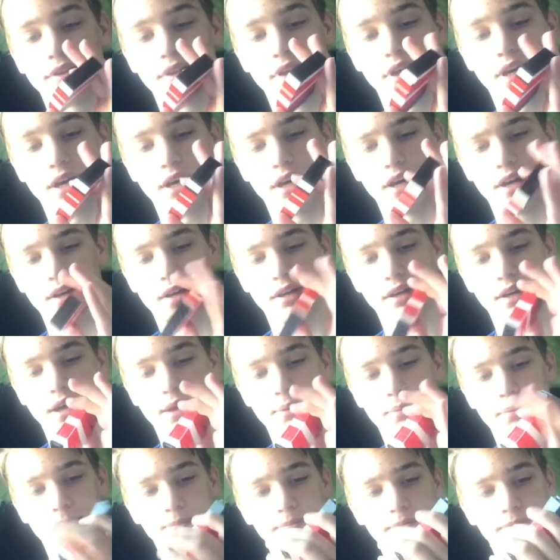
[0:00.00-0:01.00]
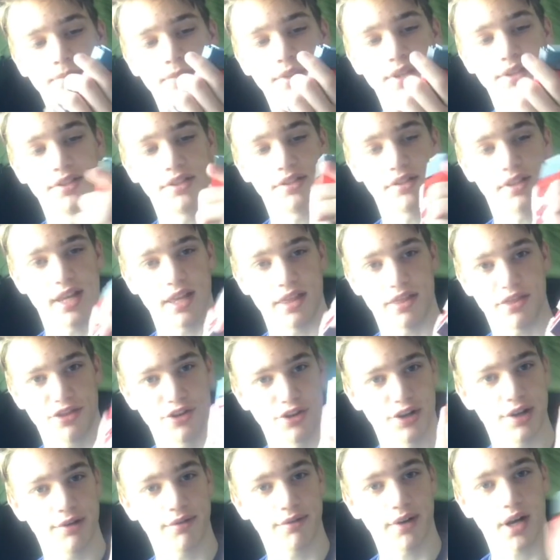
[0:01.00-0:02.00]
uh, I, this is a
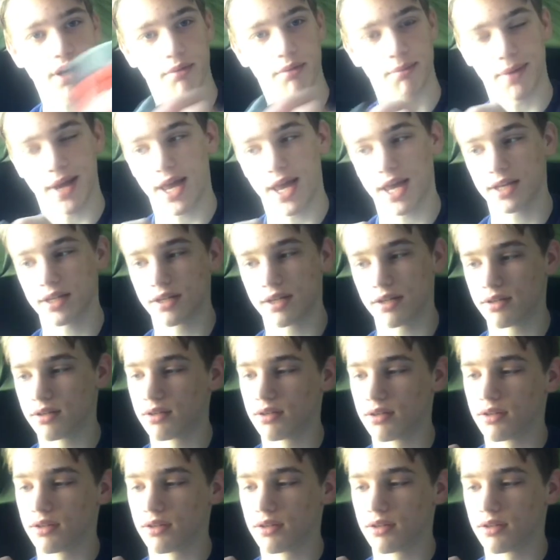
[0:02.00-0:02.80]
30 round mag.